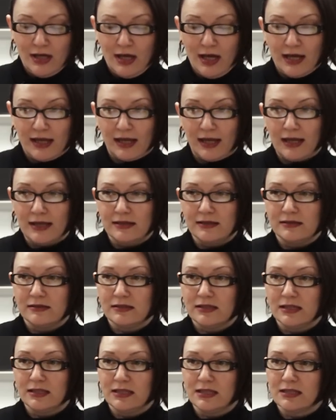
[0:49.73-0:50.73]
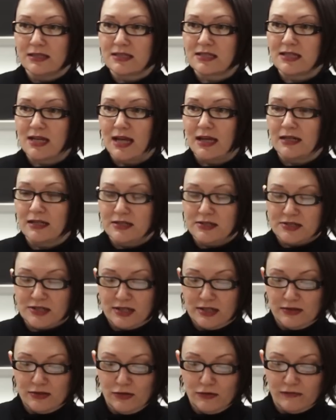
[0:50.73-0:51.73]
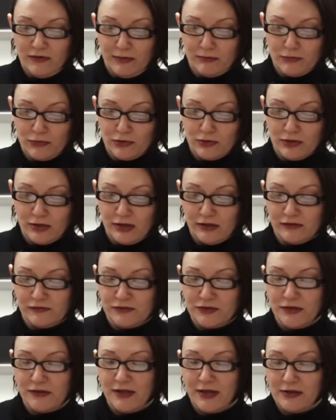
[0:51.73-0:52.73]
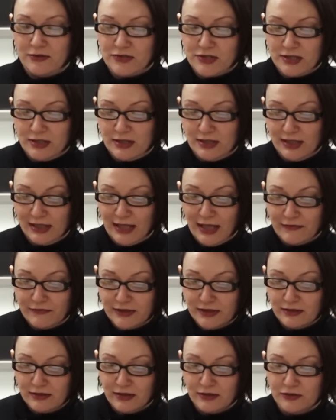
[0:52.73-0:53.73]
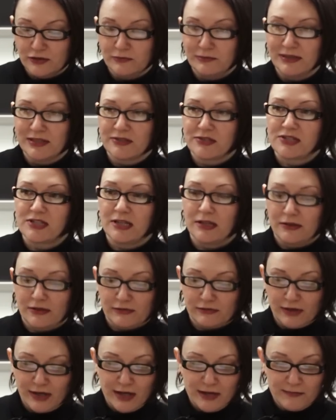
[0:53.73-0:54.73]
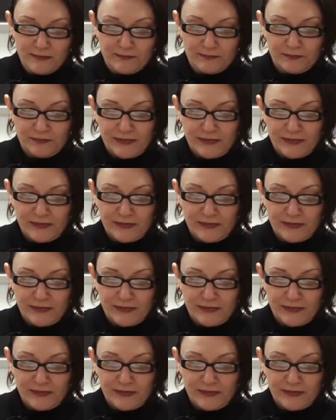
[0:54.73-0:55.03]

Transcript: I gained Indian status in November of 2011 under Bill C-3.